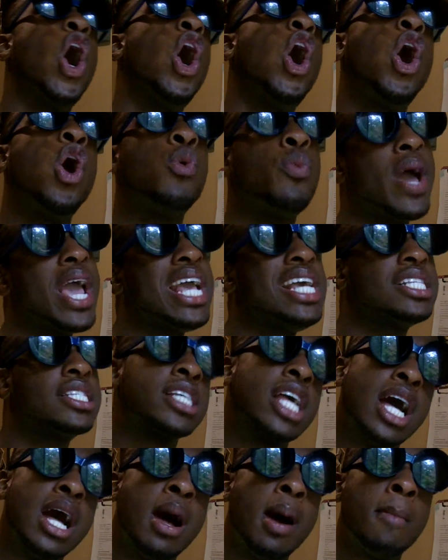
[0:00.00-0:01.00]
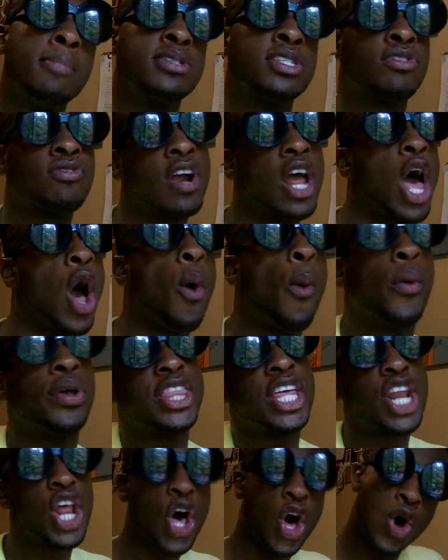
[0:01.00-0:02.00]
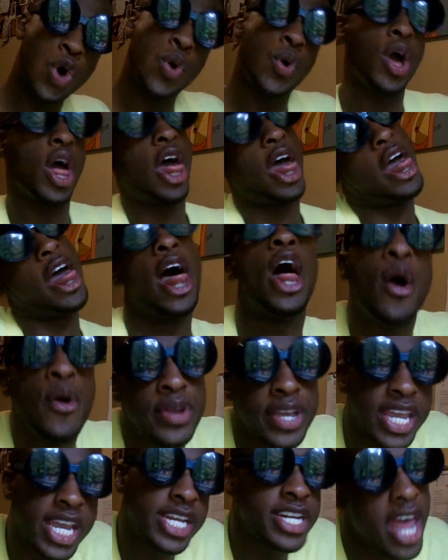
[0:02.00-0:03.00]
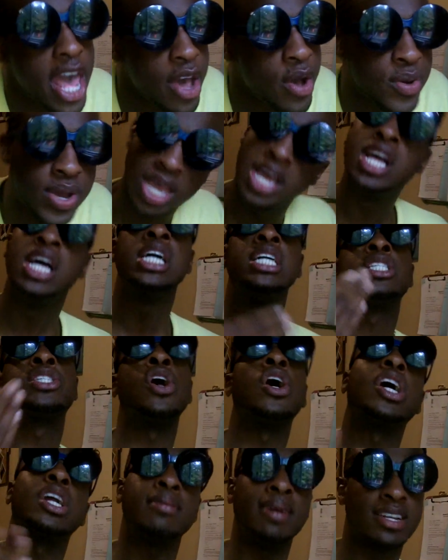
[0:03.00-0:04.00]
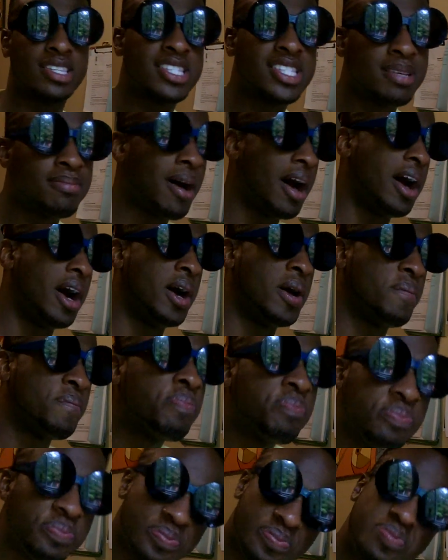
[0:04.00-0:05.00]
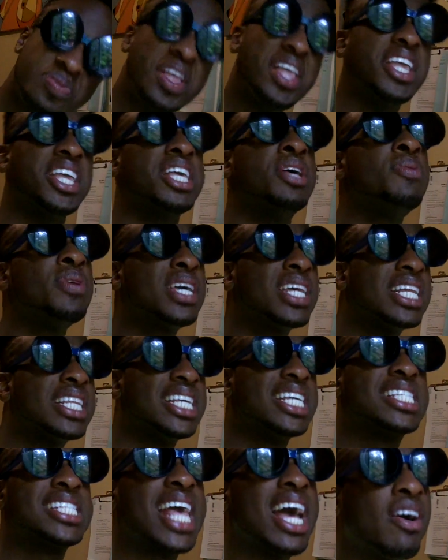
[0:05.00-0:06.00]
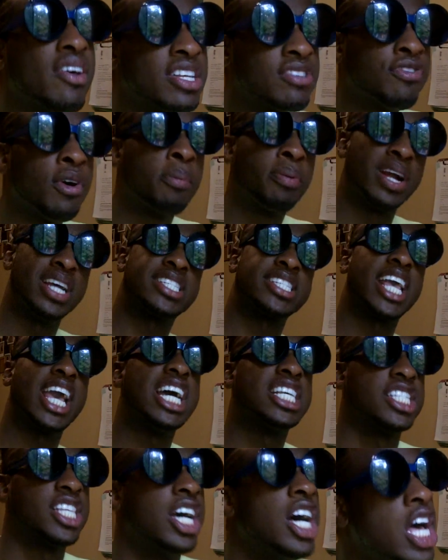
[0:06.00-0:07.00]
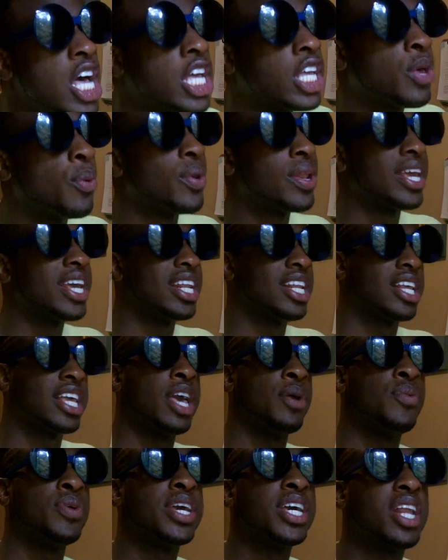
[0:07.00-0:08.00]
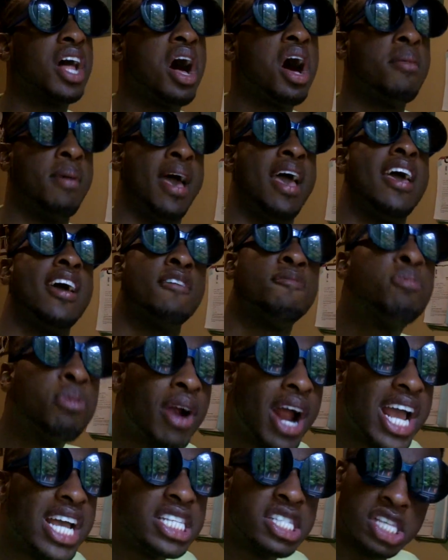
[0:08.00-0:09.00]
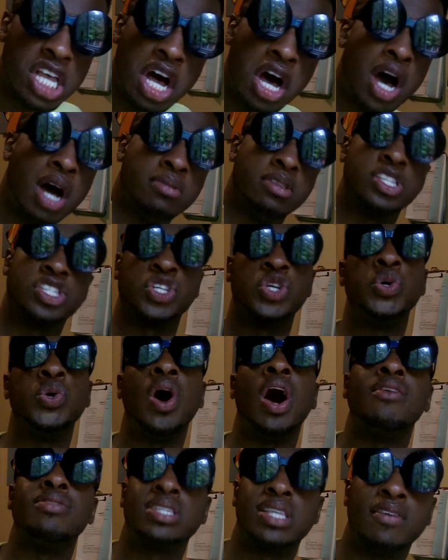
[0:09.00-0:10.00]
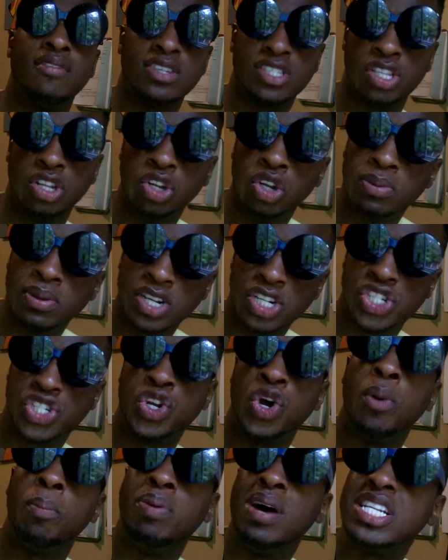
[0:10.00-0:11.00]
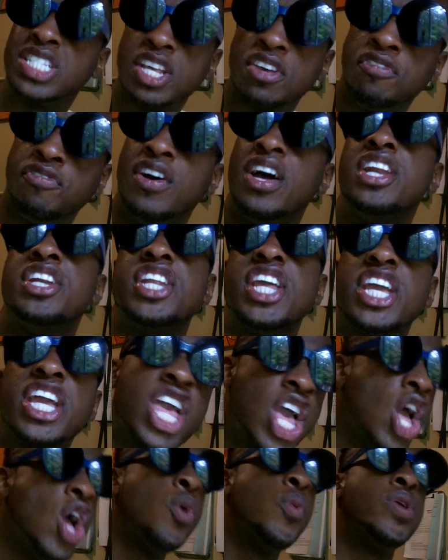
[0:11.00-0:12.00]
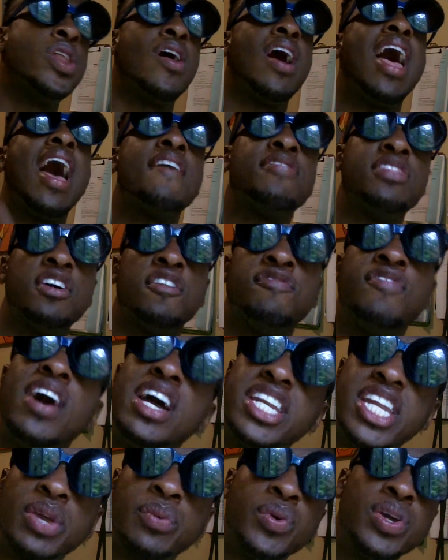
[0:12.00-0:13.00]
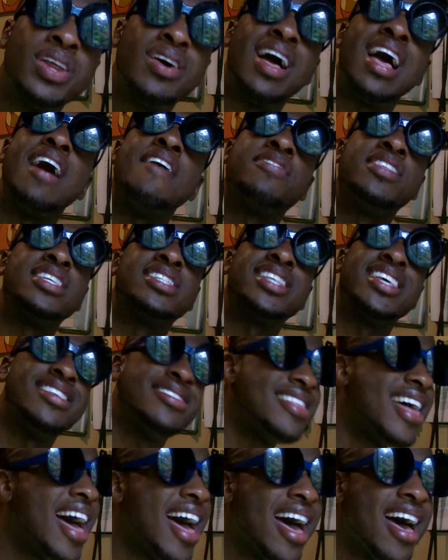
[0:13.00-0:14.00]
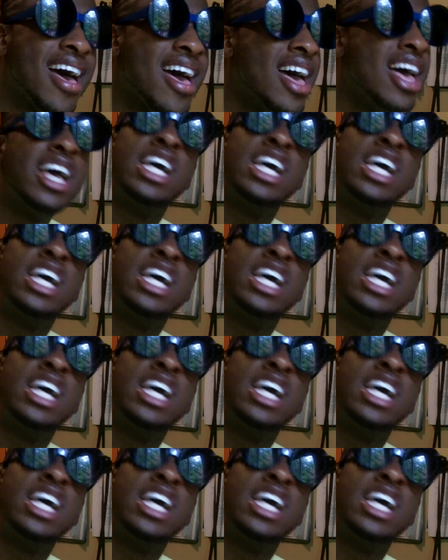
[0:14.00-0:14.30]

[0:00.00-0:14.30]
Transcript: always comes around with an okie doke talking about some can we get a discount? It's for breast cancer. Can we get a half price? The school always give us a little bit of short budget funding. We don't have the funding. We don't have this and that.